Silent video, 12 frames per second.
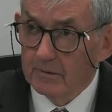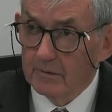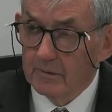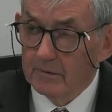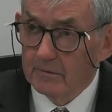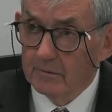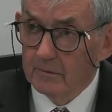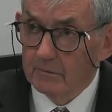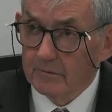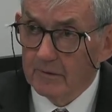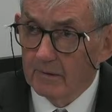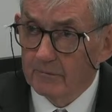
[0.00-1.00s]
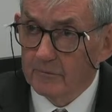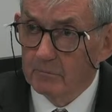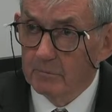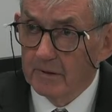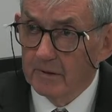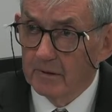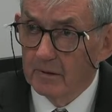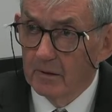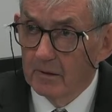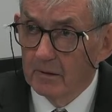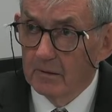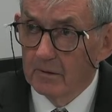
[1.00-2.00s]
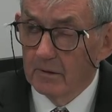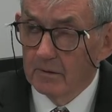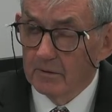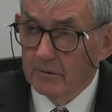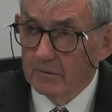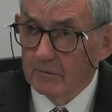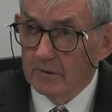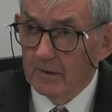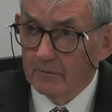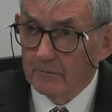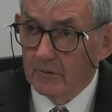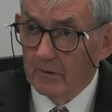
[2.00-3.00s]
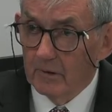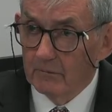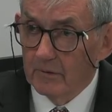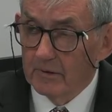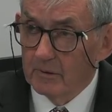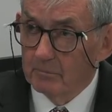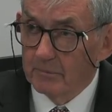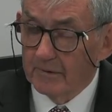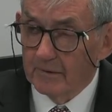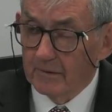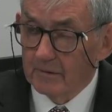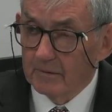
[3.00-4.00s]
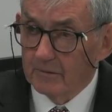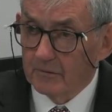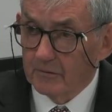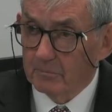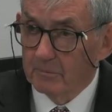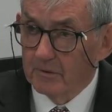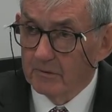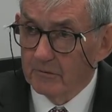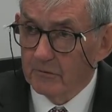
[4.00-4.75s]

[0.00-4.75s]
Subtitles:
you don't have to have any particular experience.